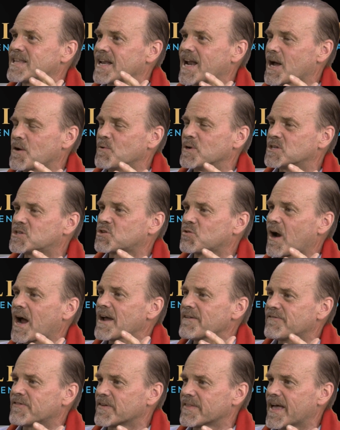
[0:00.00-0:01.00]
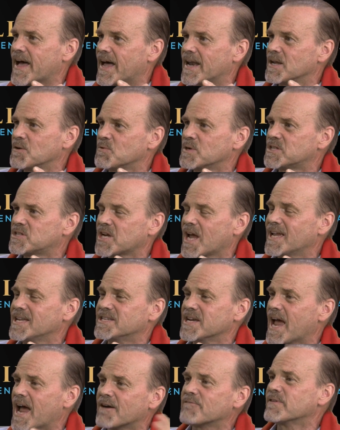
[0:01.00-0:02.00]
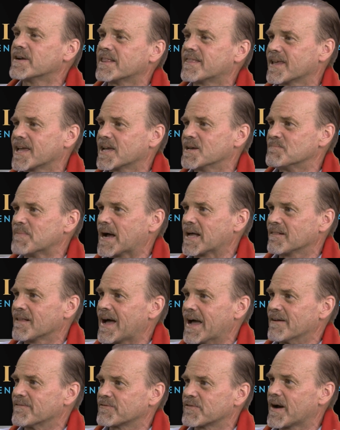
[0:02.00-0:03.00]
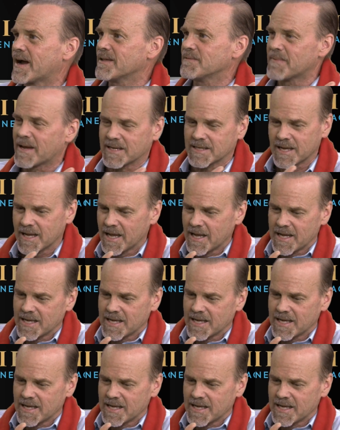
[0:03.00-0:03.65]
that I would try for that, it would change everything in my life, right? I mean,